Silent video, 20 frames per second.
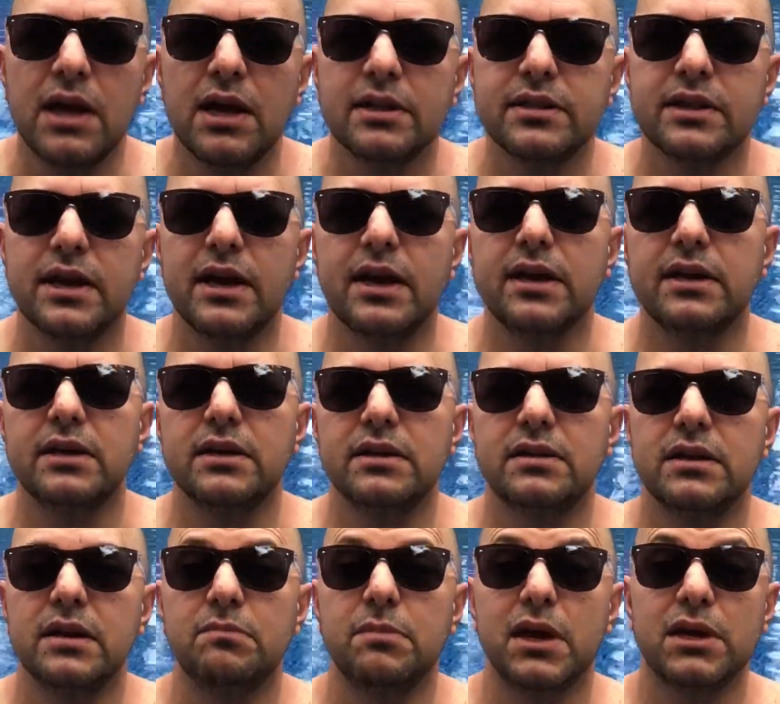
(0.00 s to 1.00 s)
they
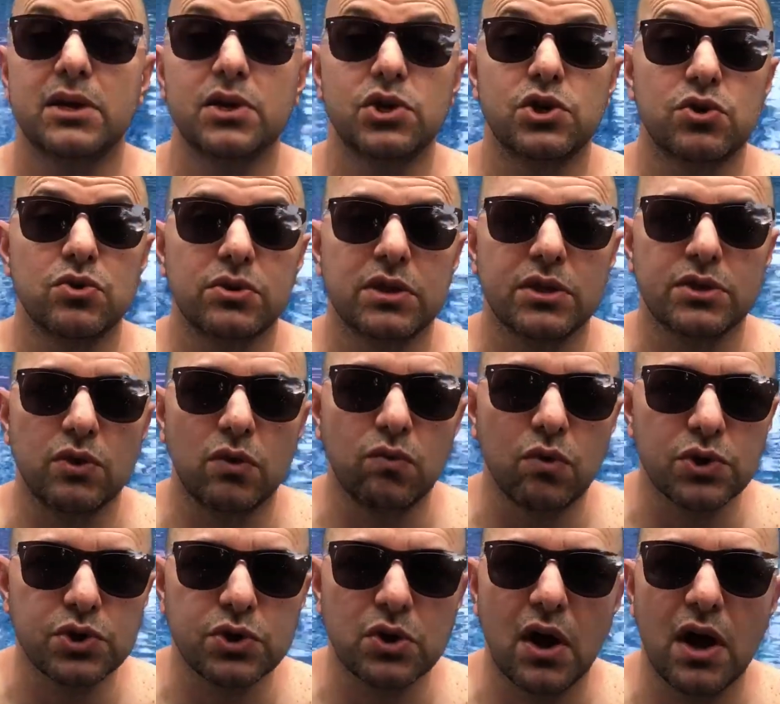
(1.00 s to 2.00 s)
making sure that you
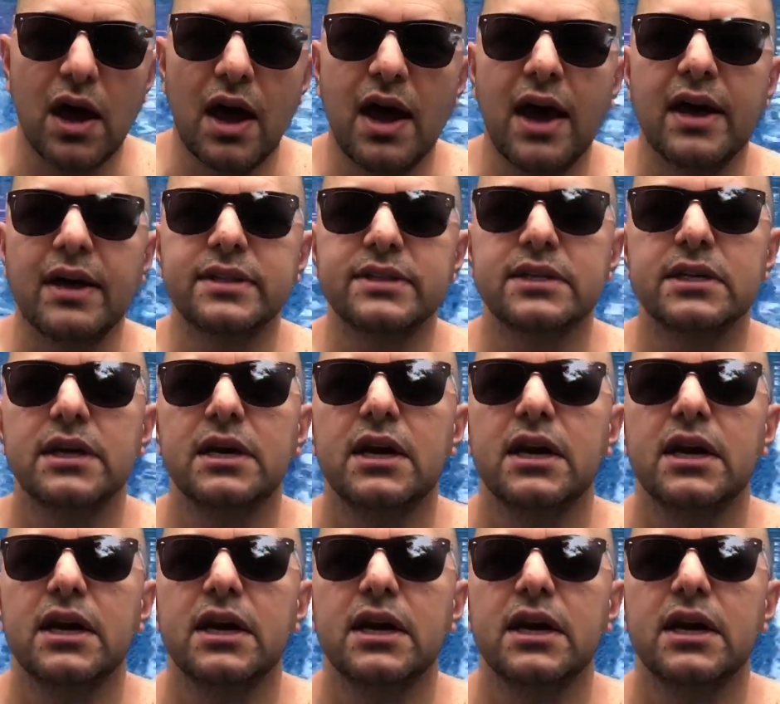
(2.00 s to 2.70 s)
wash your hands.